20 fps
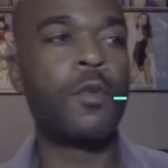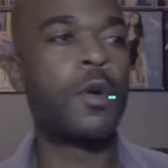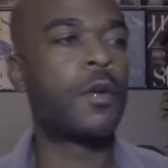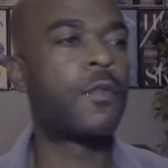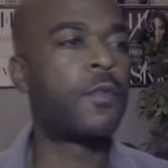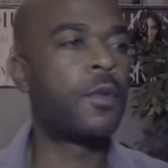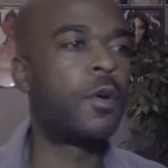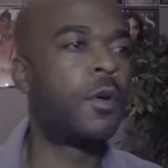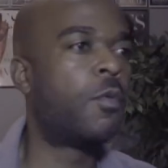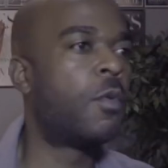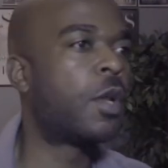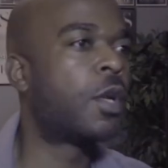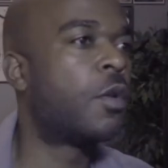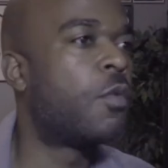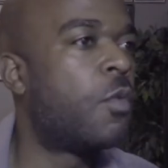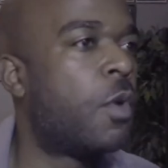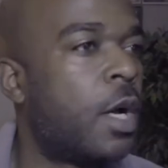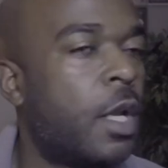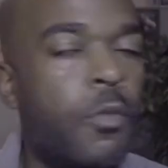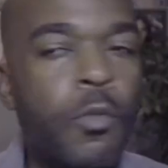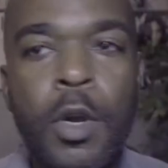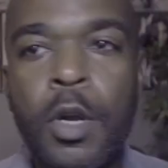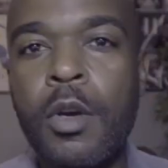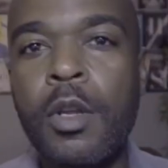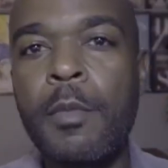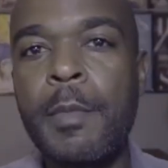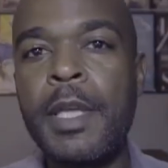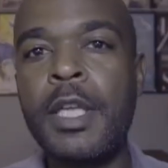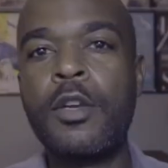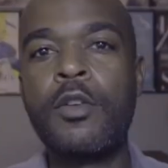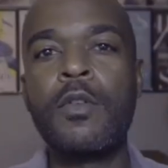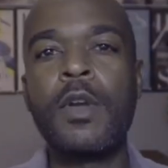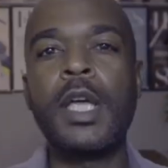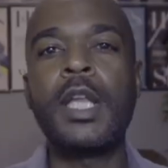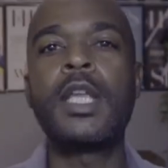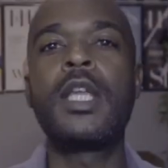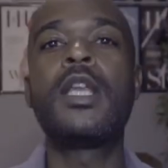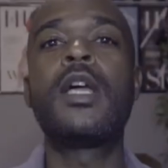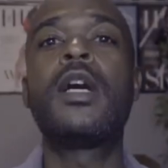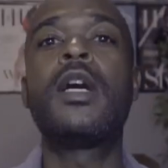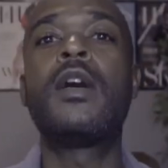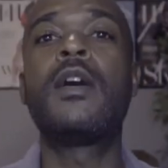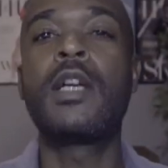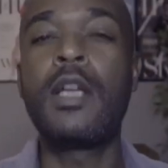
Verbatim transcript: Workflow 101, we're going to be creating a